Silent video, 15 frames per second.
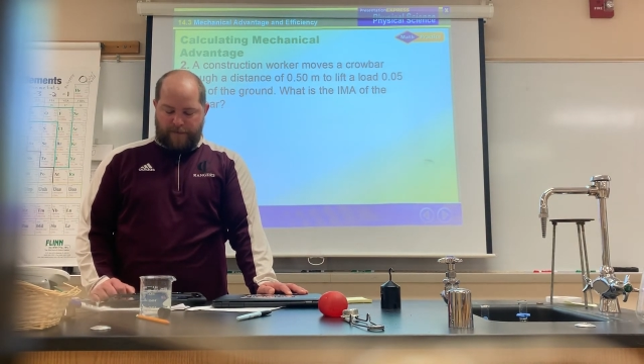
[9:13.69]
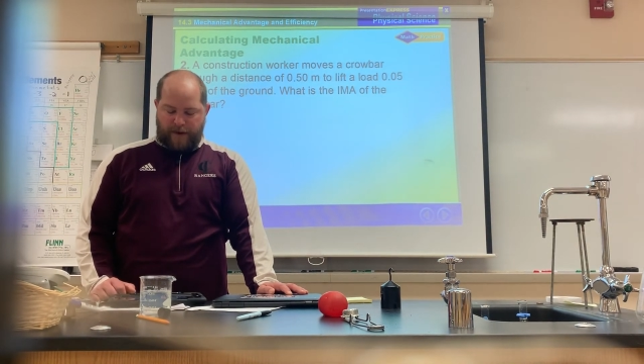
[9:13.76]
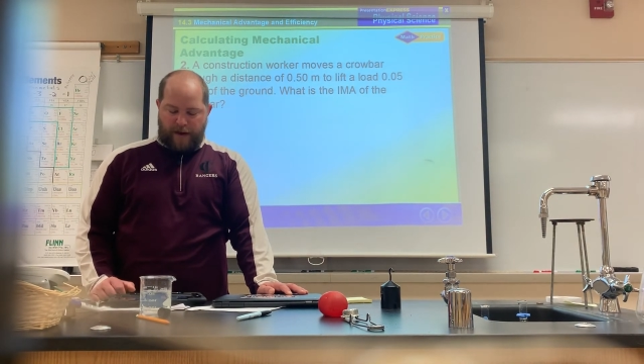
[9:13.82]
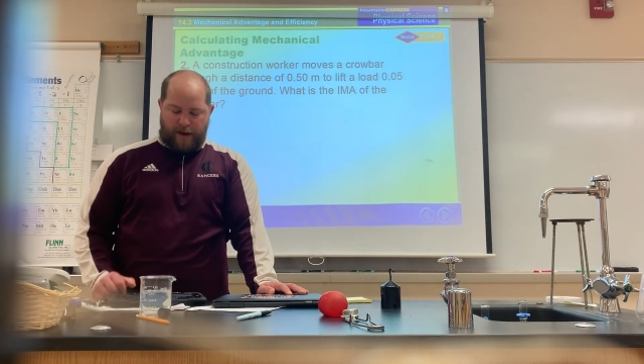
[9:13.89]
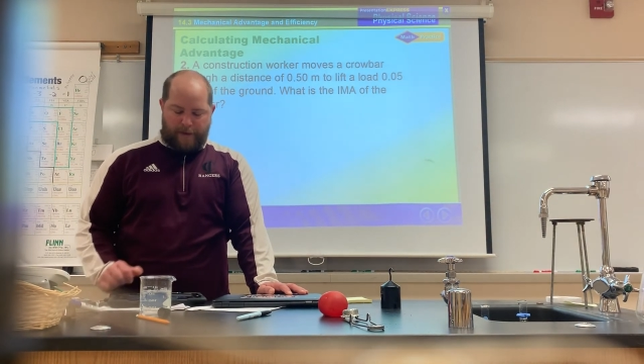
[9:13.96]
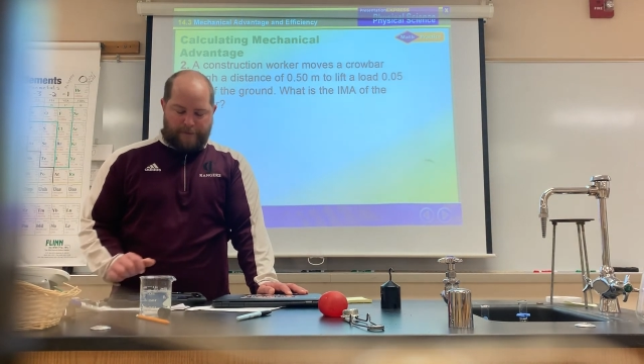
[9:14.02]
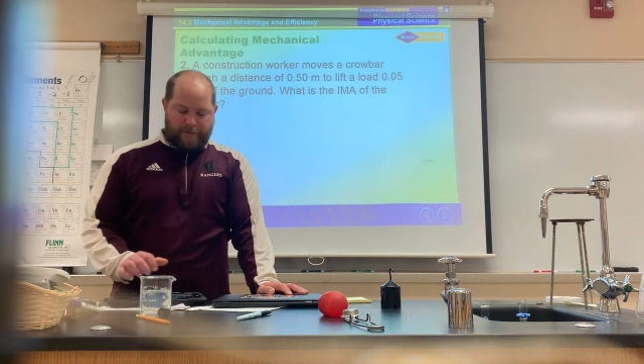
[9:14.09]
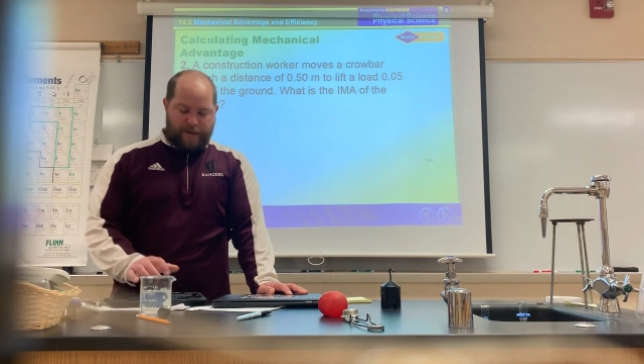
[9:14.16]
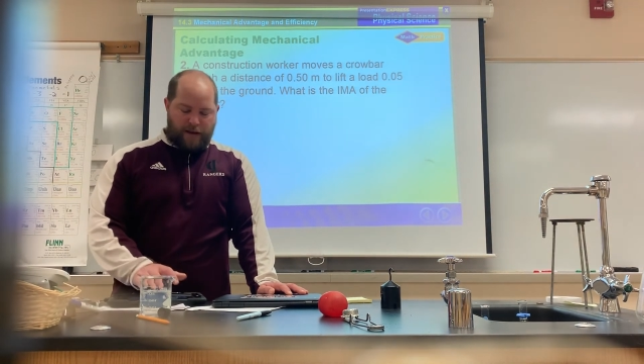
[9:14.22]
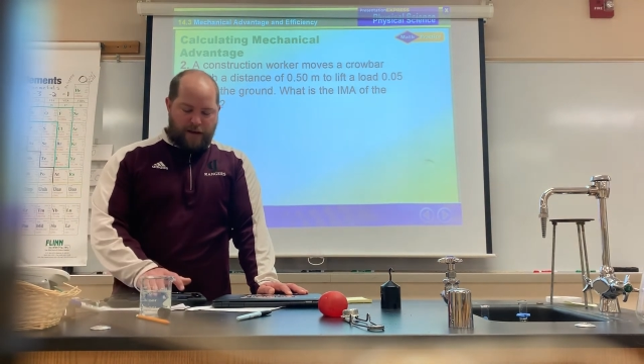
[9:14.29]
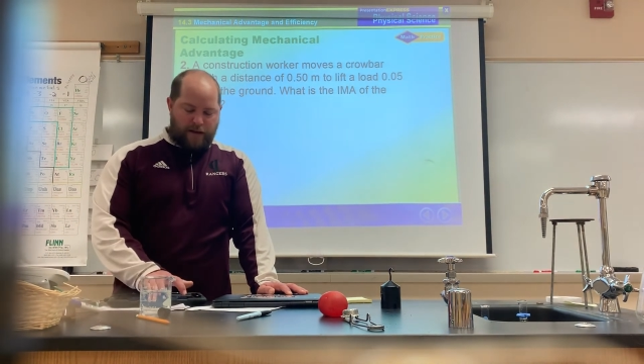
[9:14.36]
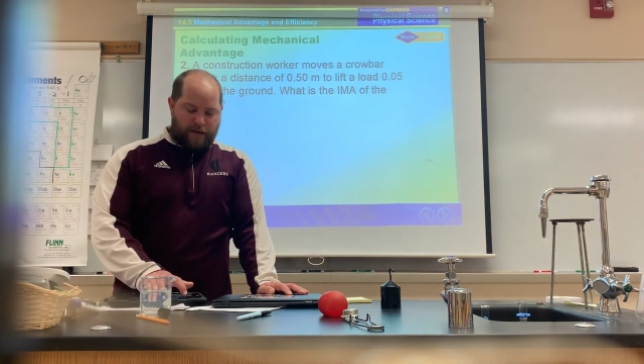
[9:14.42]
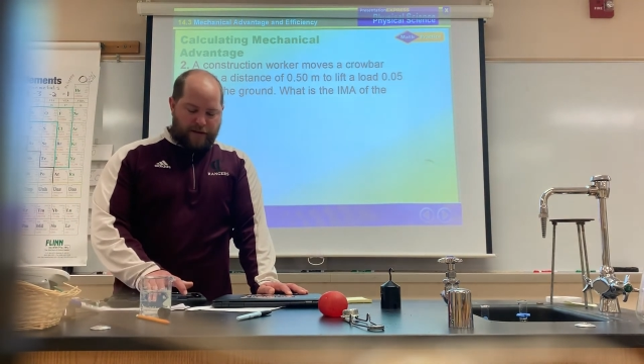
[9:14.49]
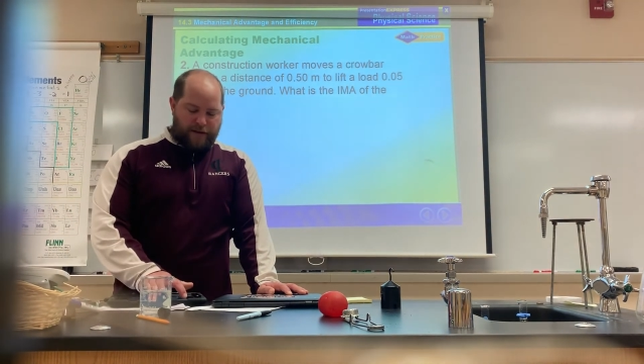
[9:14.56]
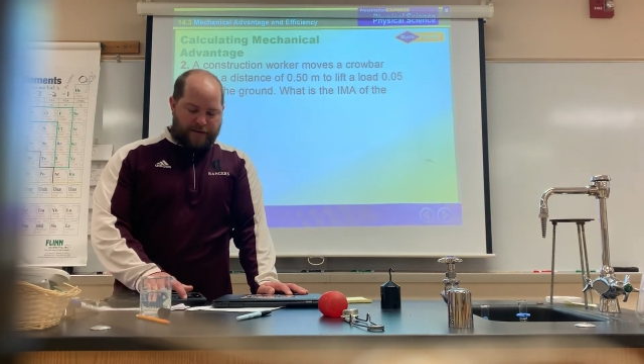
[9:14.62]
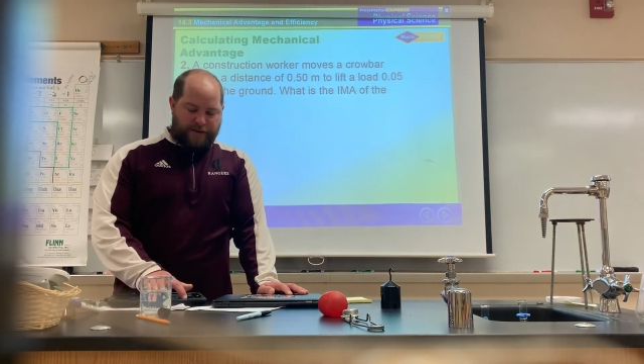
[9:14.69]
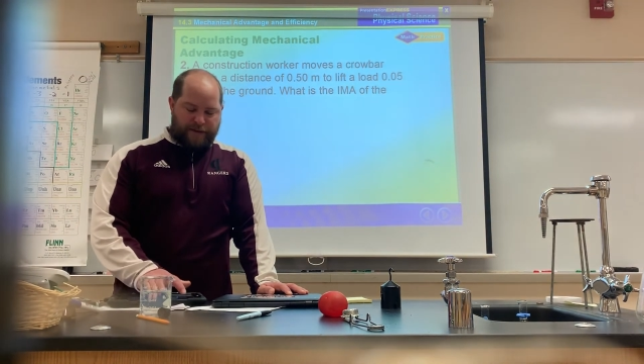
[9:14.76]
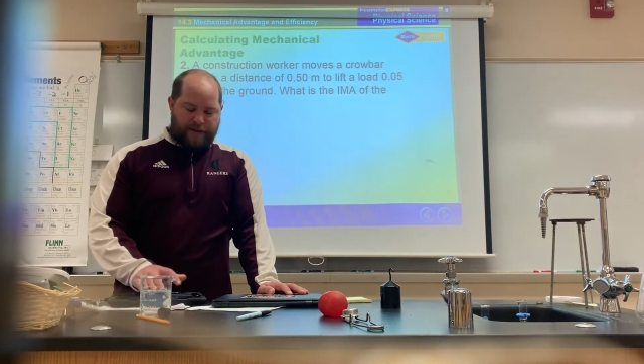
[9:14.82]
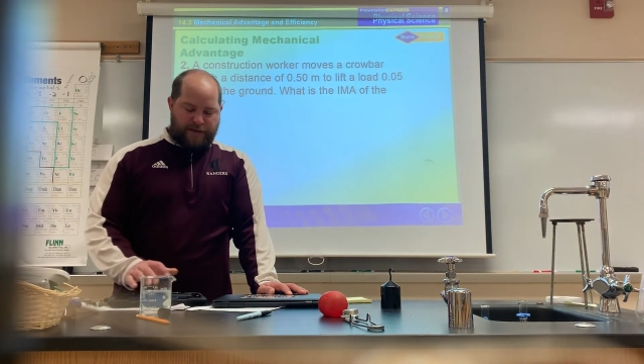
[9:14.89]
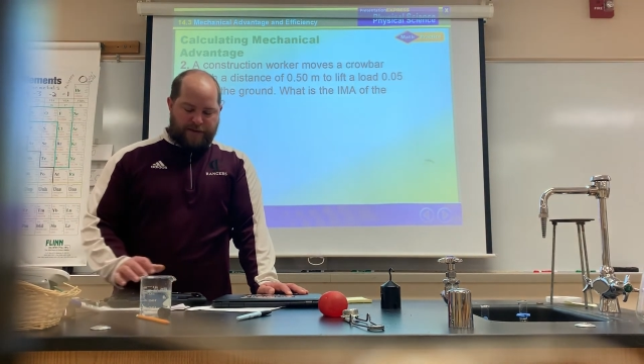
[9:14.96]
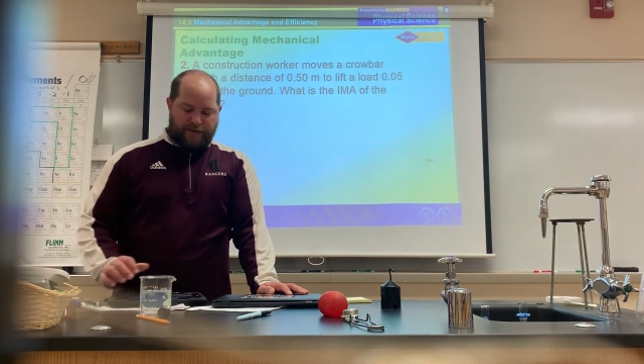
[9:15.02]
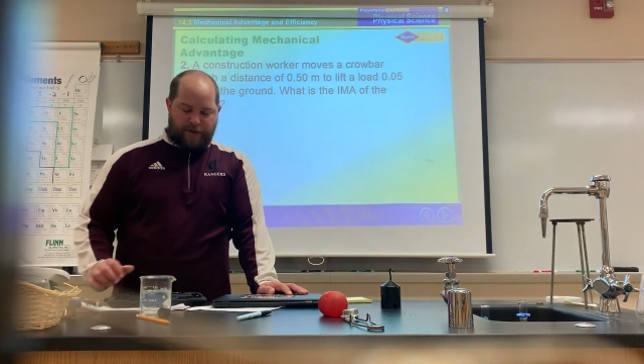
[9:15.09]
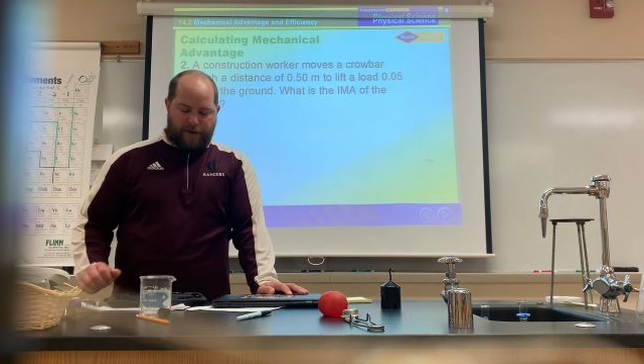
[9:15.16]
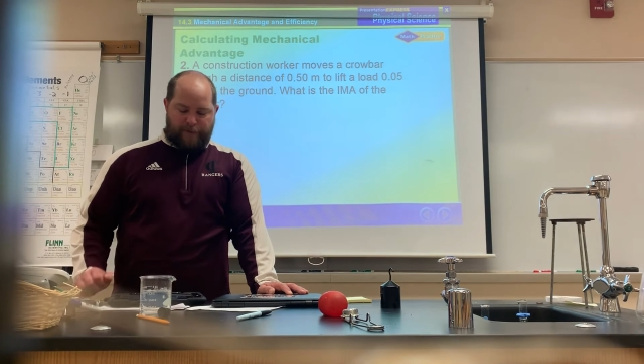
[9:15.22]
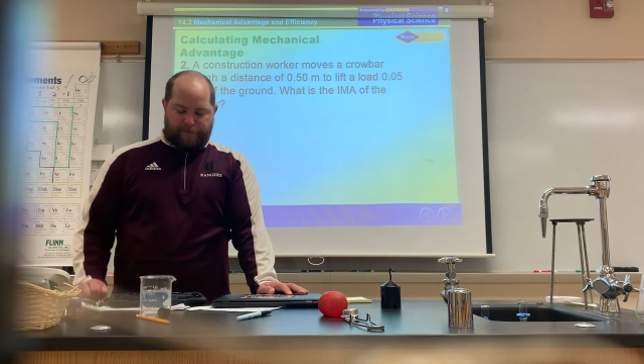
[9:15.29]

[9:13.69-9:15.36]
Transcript: Yeah, let's look at this one.